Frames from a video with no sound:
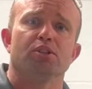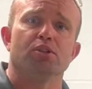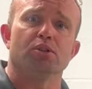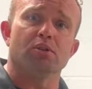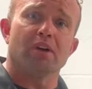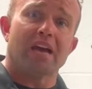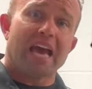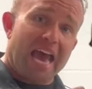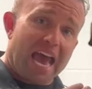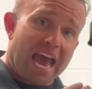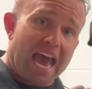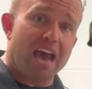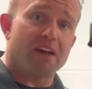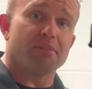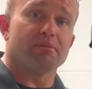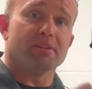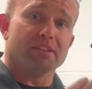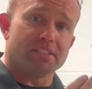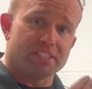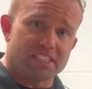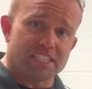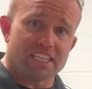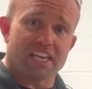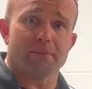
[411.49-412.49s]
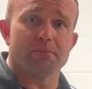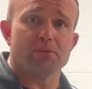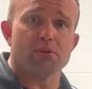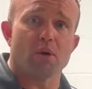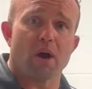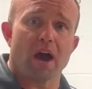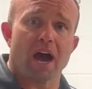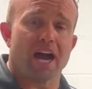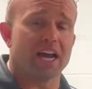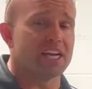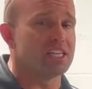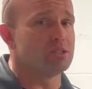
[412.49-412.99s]
to have
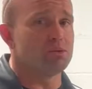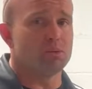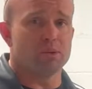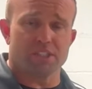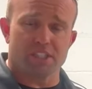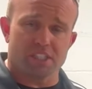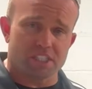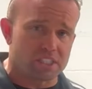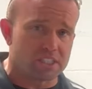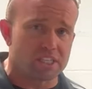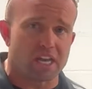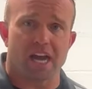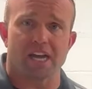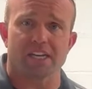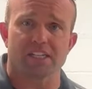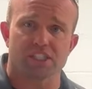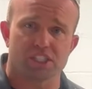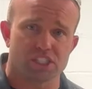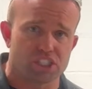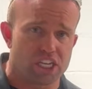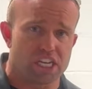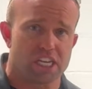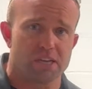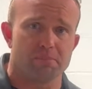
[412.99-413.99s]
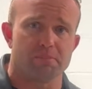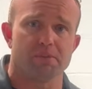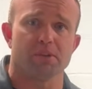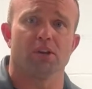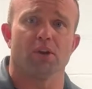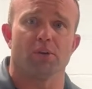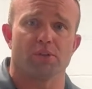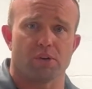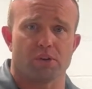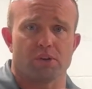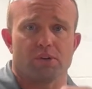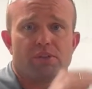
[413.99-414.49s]
CWIs, which is not cheap.
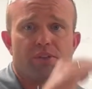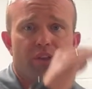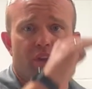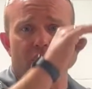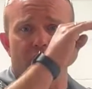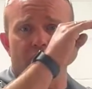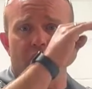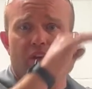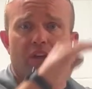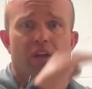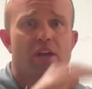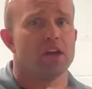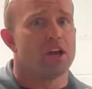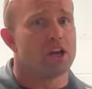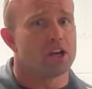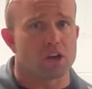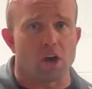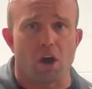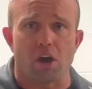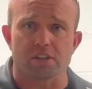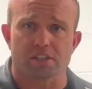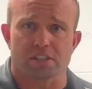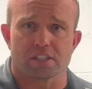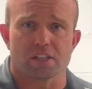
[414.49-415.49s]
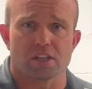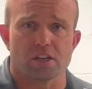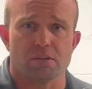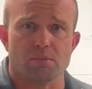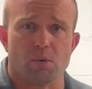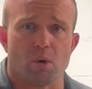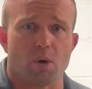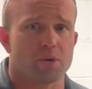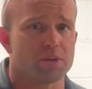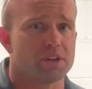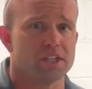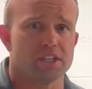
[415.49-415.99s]
They cost a little
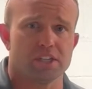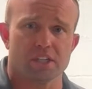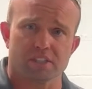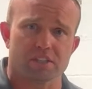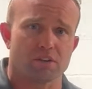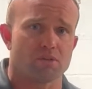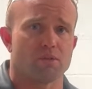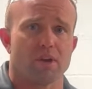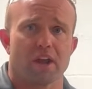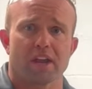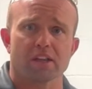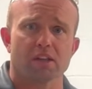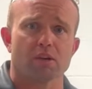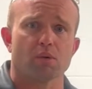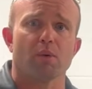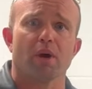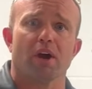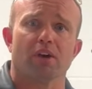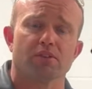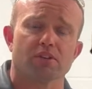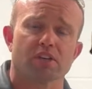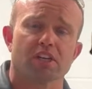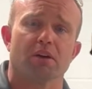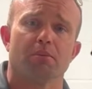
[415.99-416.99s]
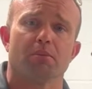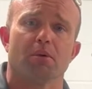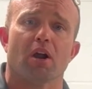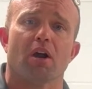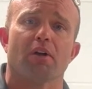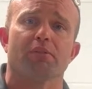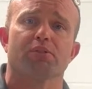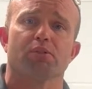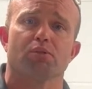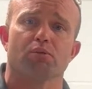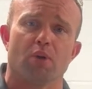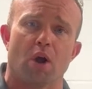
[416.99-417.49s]
more than just a regular welder coming
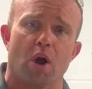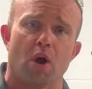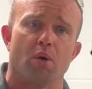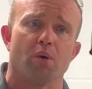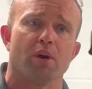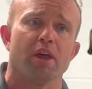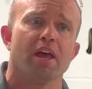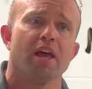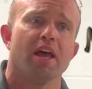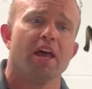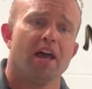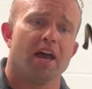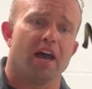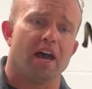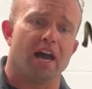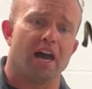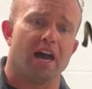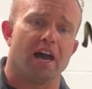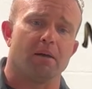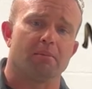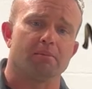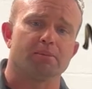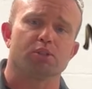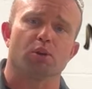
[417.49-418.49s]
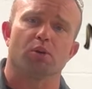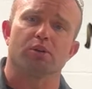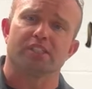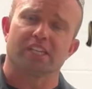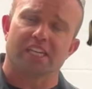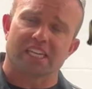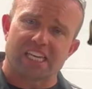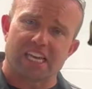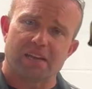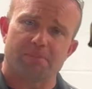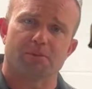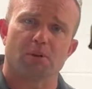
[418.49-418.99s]
off the road. So
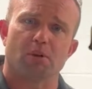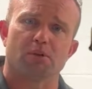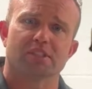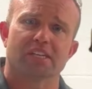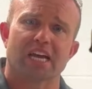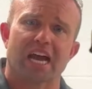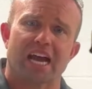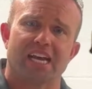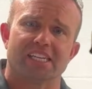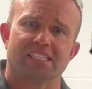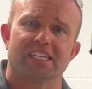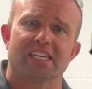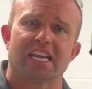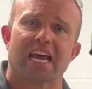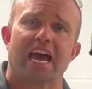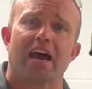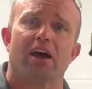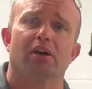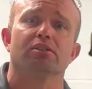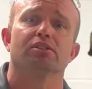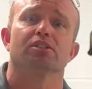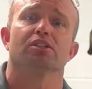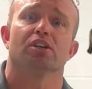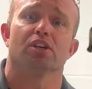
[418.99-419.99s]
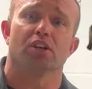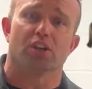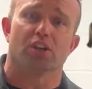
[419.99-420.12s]
to keep those guys in-house